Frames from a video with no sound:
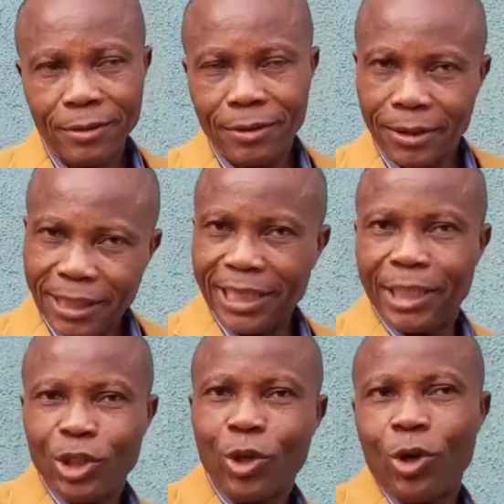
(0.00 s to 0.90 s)
in
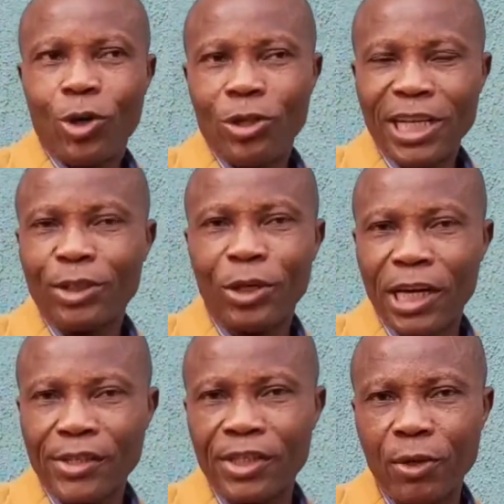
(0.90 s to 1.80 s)
that
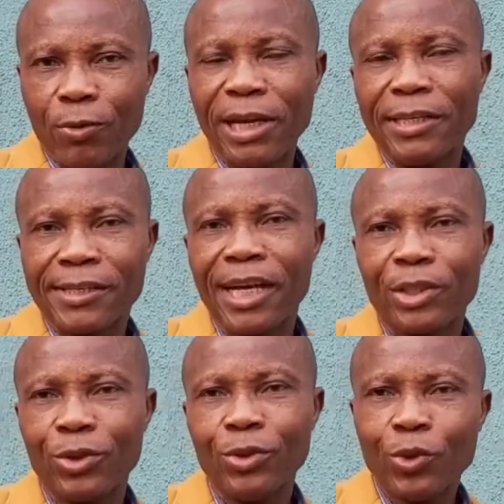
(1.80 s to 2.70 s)
organization where they sacked you,
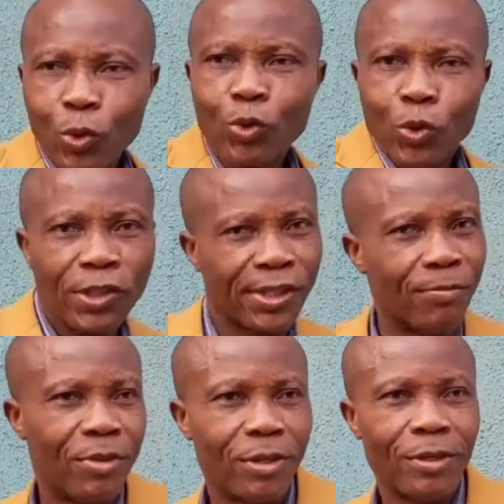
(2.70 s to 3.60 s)
you could do the same
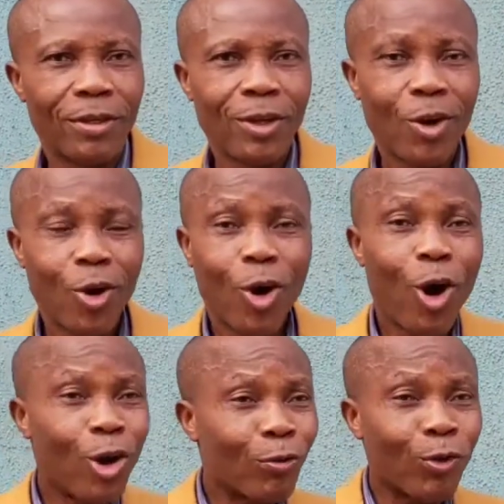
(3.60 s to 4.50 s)
thing. All
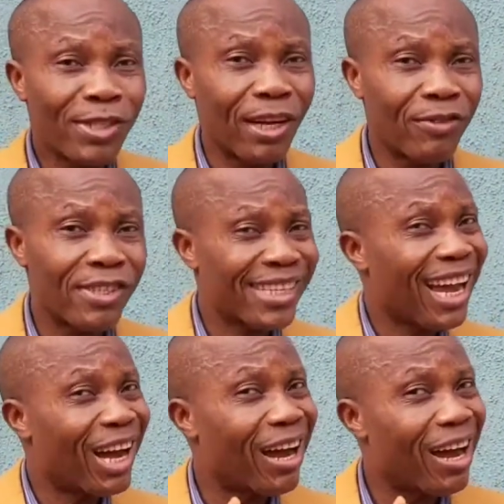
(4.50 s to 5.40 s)
of those services
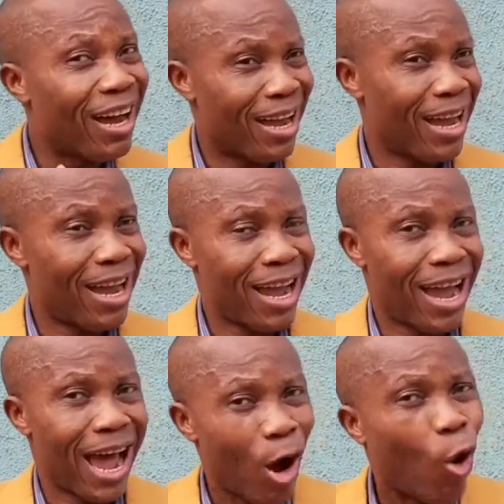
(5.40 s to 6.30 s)
are
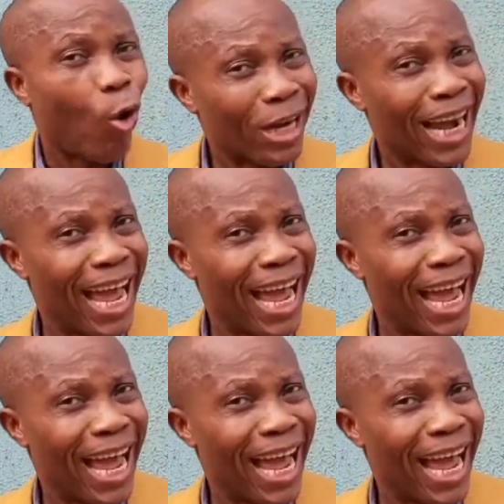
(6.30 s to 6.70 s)
online.